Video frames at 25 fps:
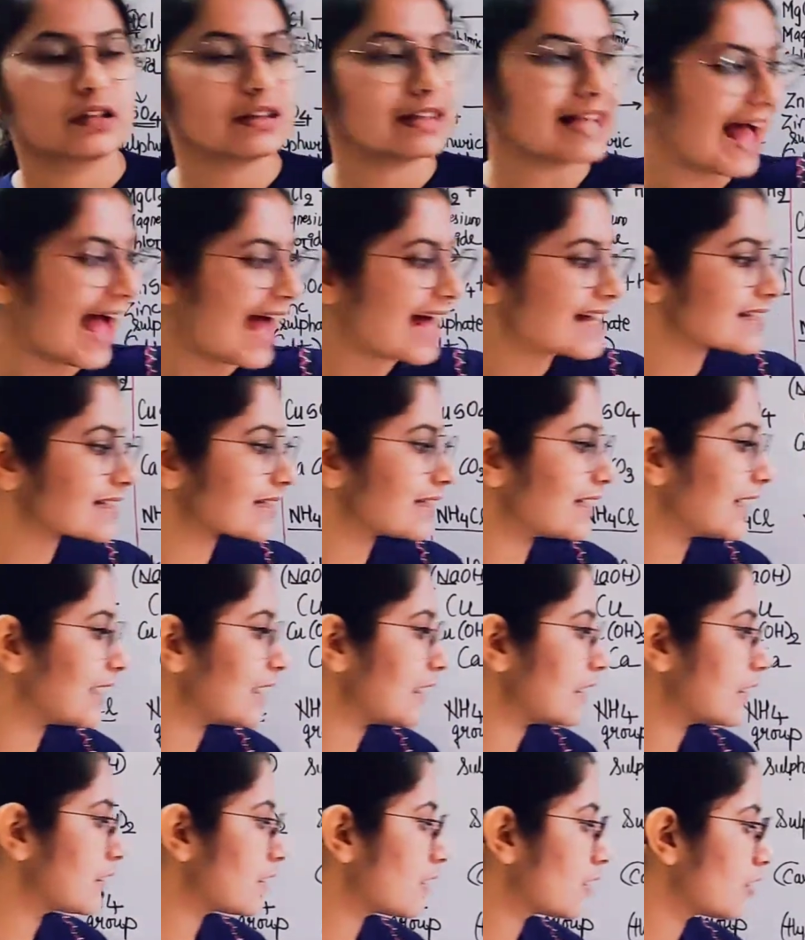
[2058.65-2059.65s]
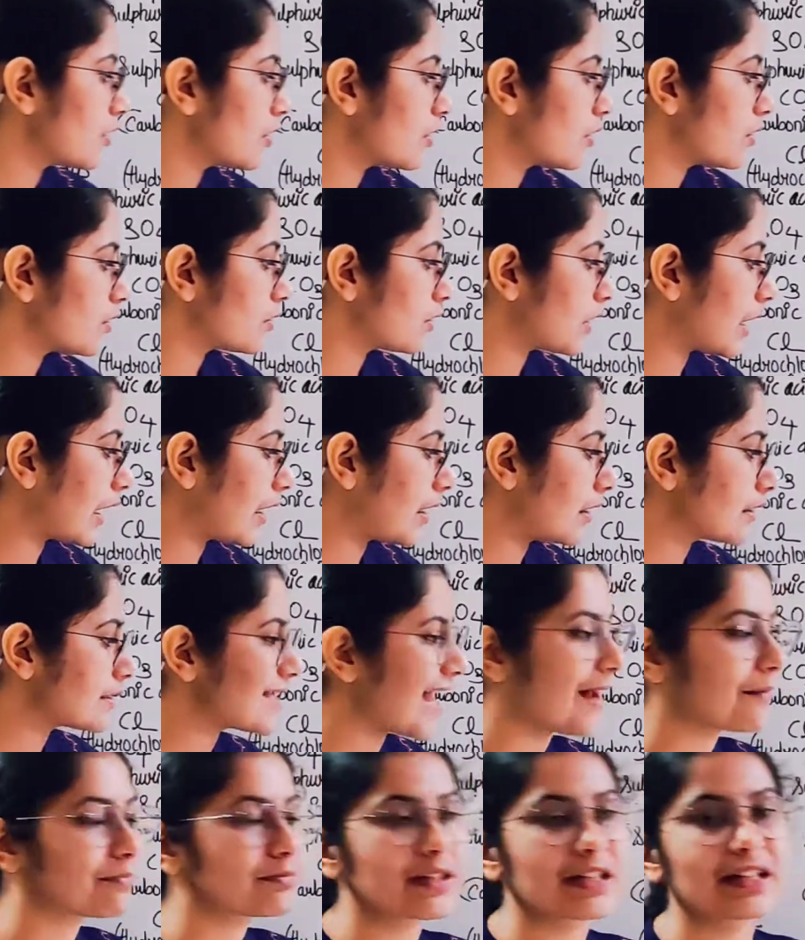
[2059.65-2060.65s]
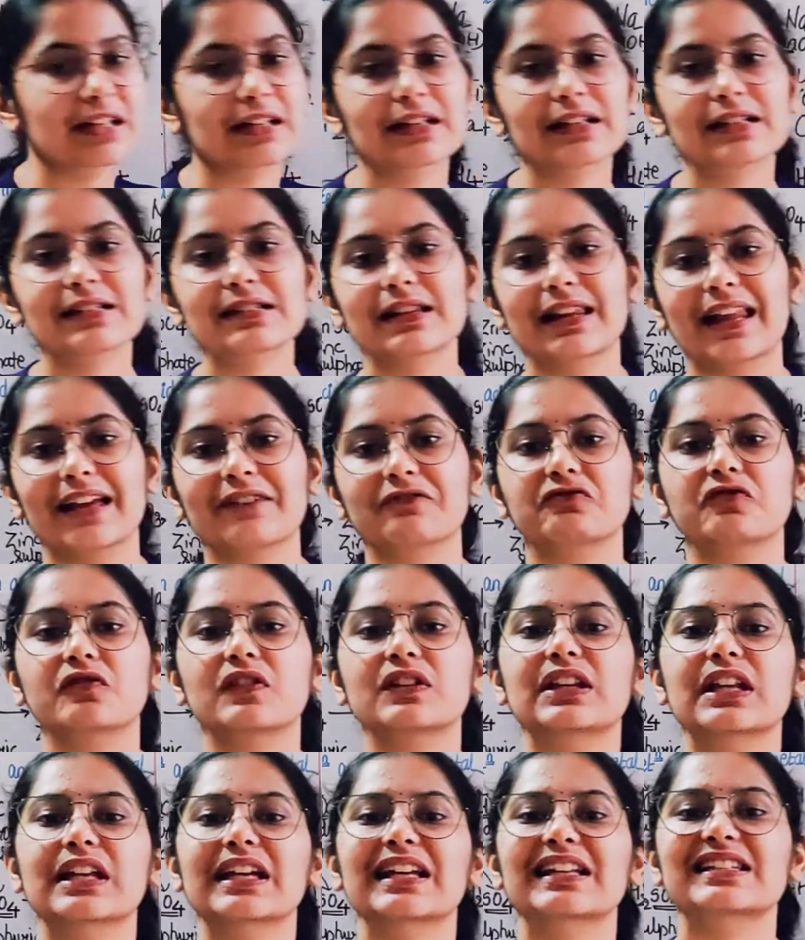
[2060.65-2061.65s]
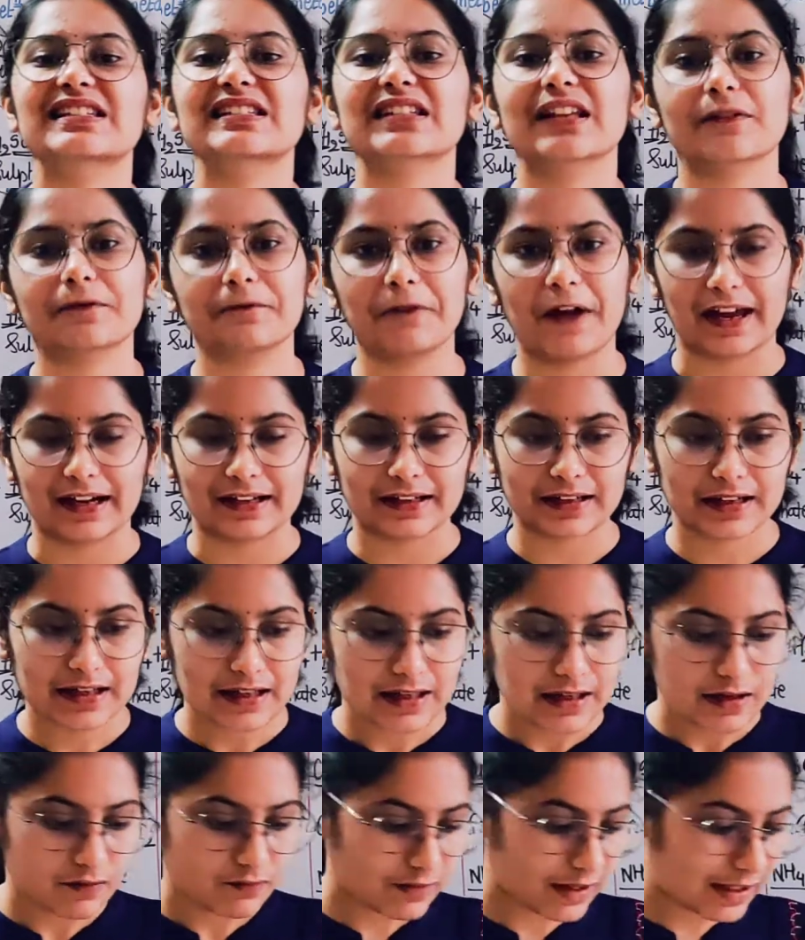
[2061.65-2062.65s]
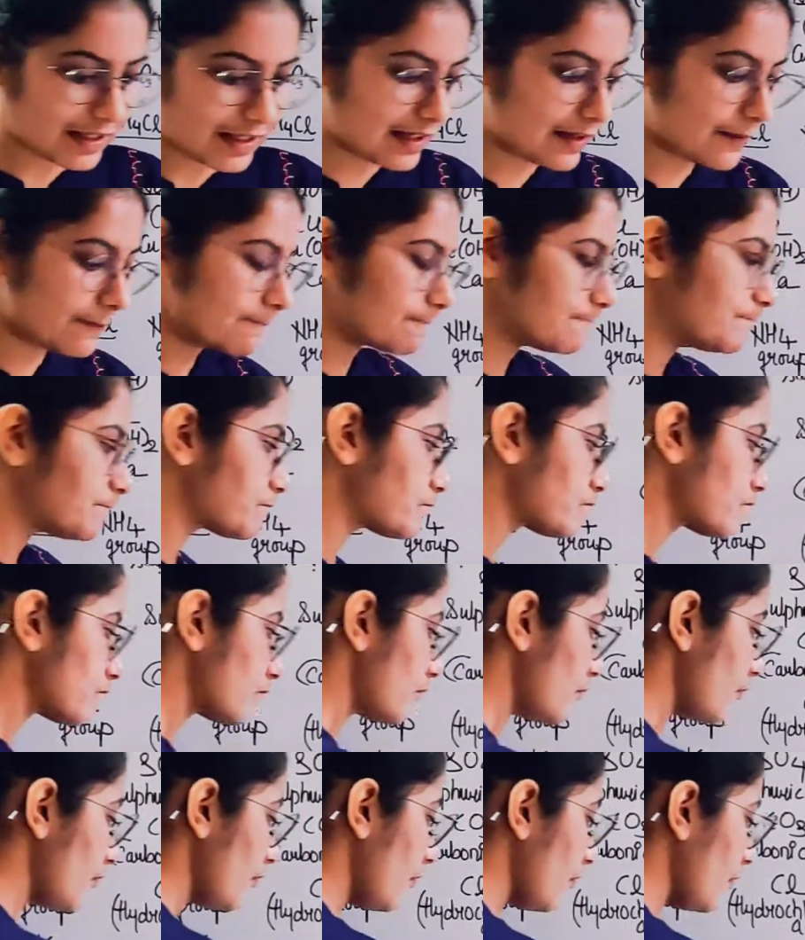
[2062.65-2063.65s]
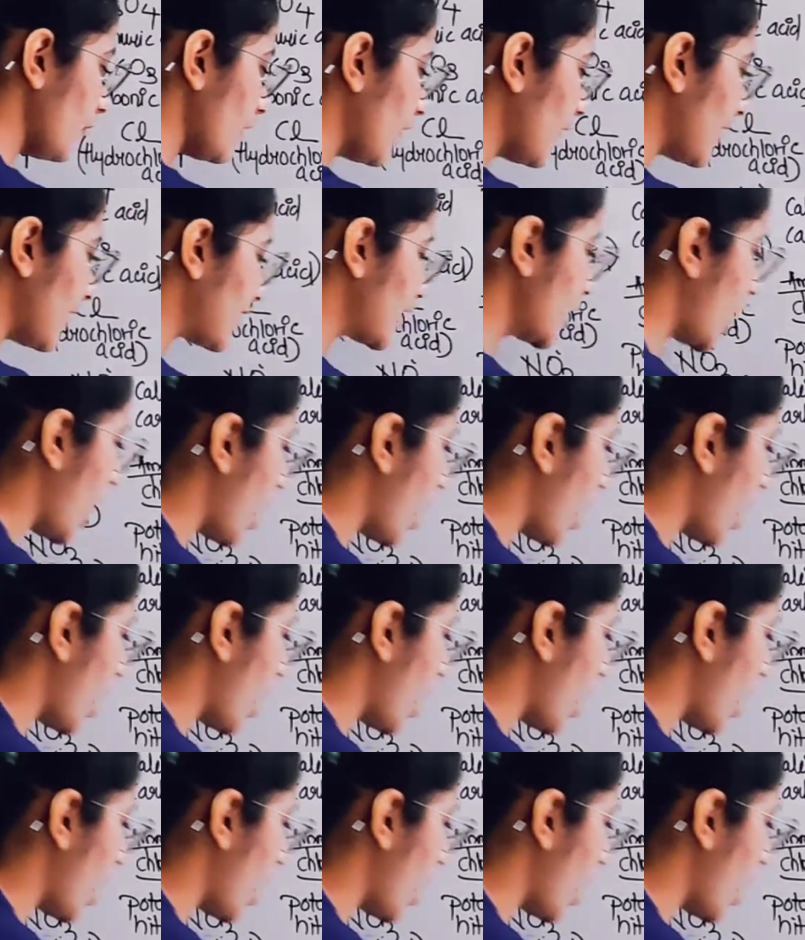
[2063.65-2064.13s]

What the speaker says: Lastly, the chapter is left with its effect, wherein it